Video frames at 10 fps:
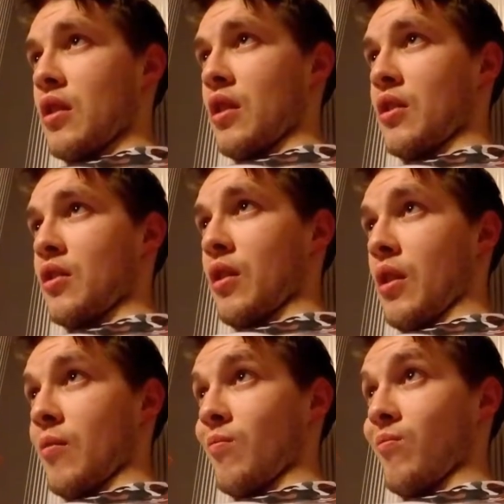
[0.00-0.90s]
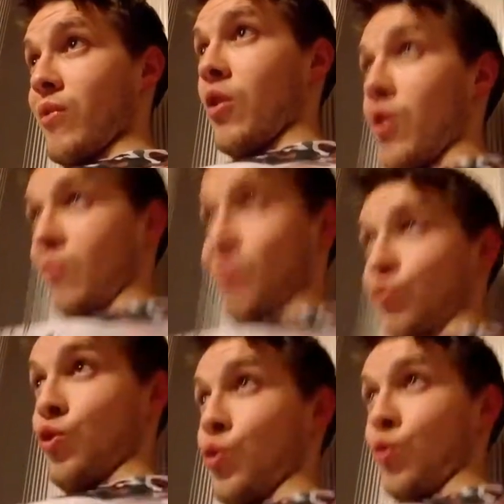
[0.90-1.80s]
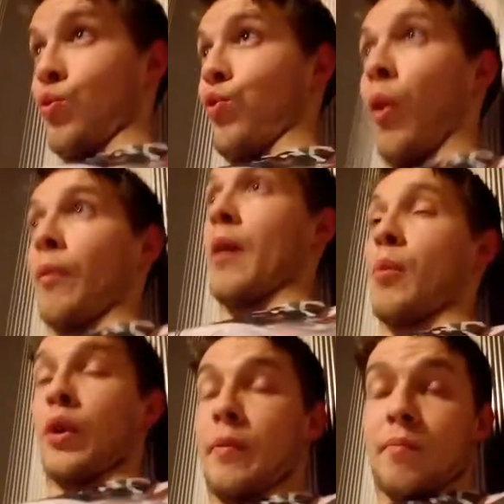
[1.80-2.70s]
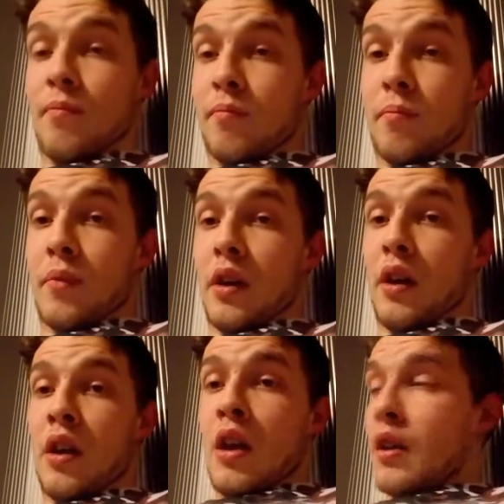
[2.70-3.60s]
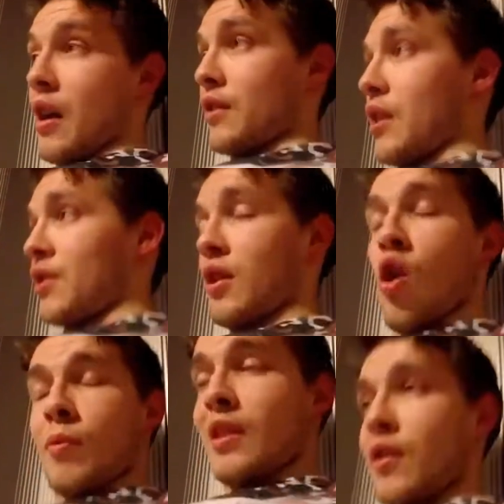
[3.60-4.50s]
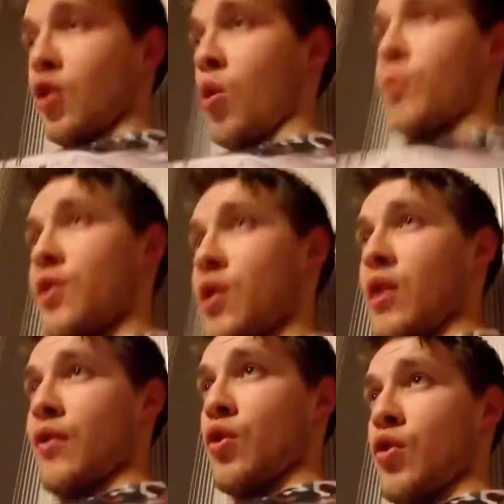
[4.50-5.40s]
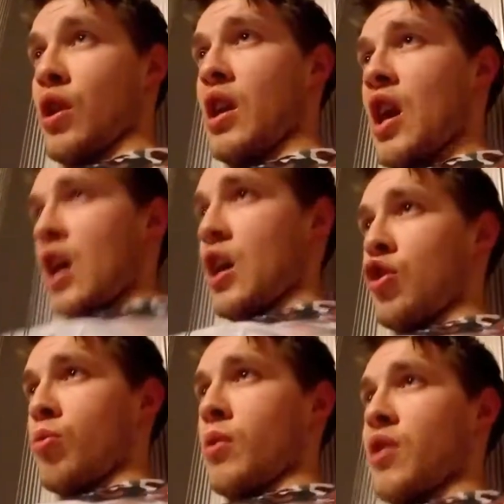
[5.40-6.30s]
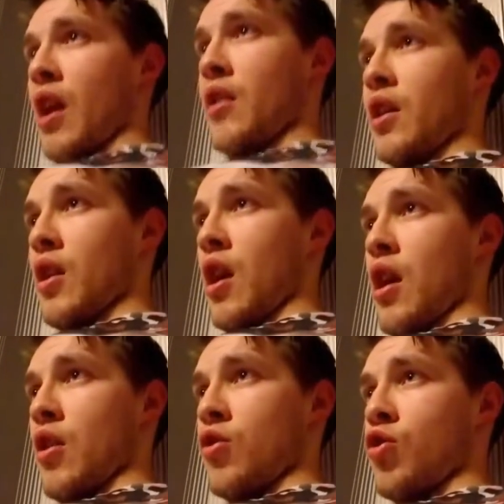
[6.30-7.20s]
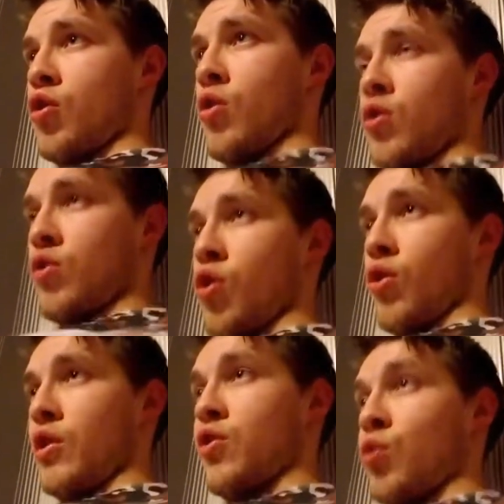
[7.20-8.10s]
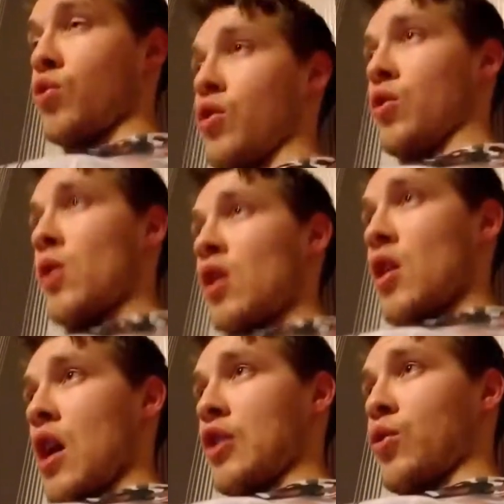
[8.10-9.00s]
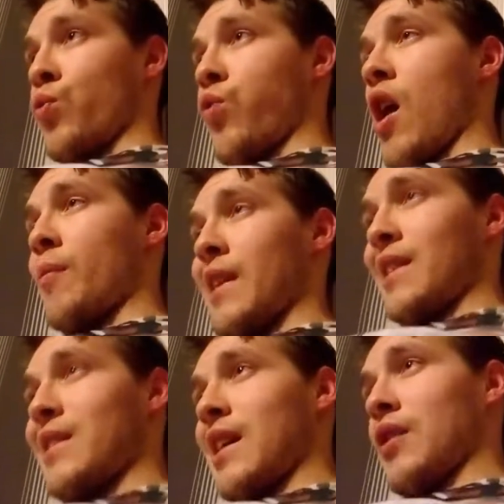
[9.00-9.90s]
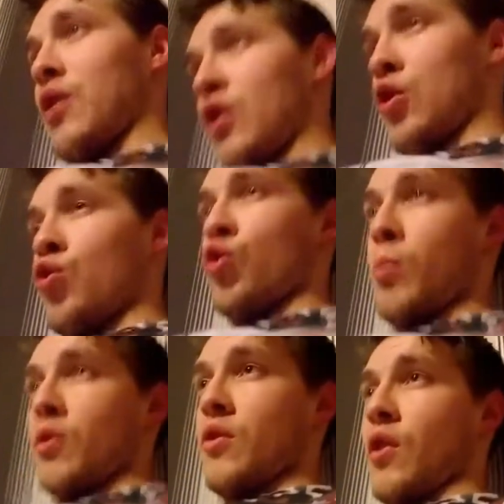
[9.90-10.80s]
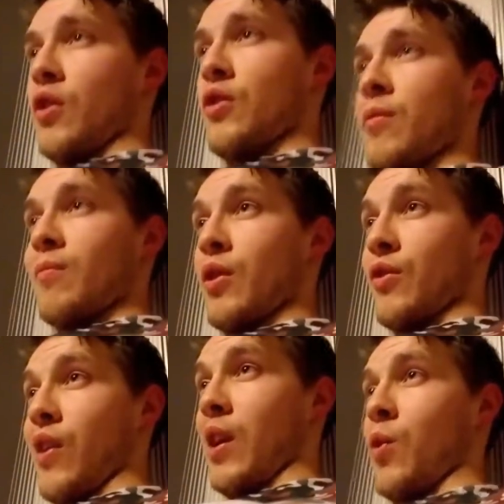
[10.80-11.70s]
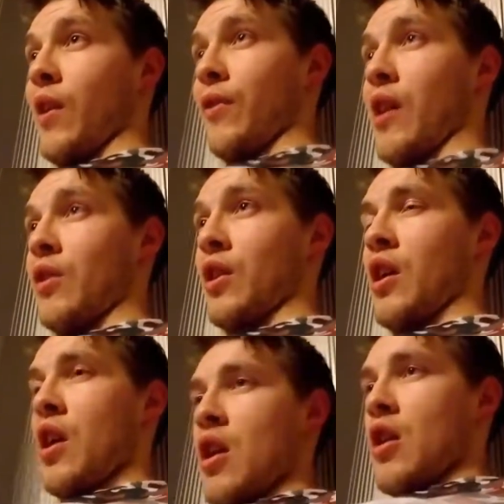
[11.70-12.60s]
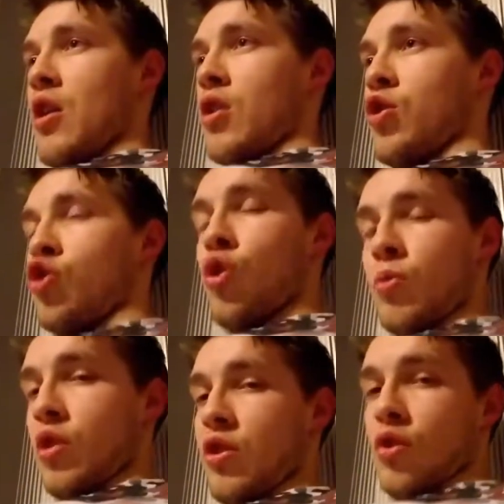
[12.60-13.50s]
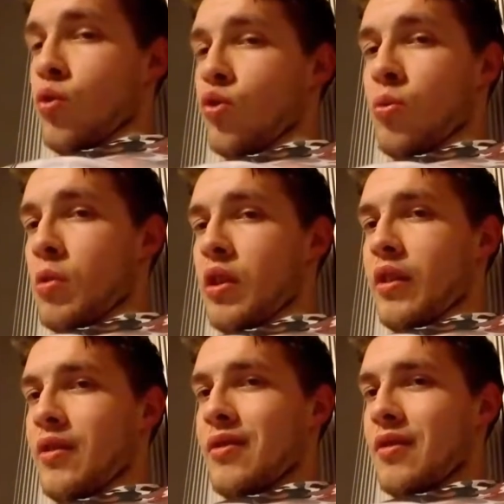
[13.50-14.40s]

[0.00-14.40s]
is due from that boy. But guys, as I say, comment down in the comments here if you agree he should be sending a sorry to the actual family instead of the YouTubers first, because quite frankly, YouTube's just a social media.